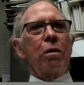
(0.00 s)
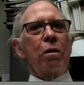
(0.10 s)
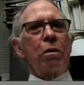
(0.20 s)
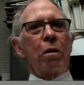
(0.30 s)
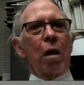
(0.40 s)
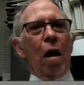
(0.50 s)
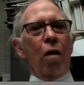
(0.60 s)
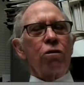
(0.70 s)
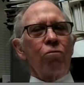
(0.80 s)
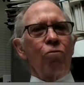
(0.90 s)
the
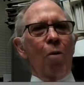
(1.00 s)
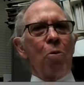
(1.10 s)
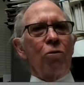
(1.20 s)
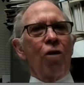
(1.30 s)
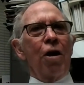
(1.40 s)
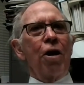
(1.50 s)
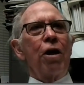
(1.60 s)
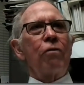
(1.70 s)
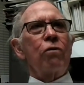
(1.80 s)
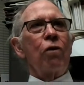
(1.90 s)
House of
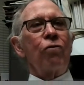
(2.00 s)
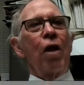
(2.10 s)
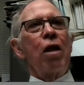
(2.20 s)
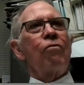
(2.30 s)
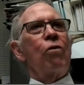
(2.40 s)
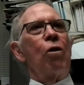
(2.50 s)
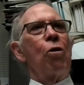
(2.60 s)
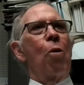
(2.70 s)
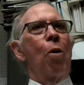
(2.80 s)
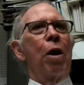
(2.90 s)
Representatives in the state of
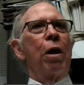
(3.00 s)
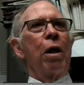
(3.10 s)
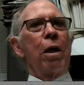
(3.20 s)
Illinois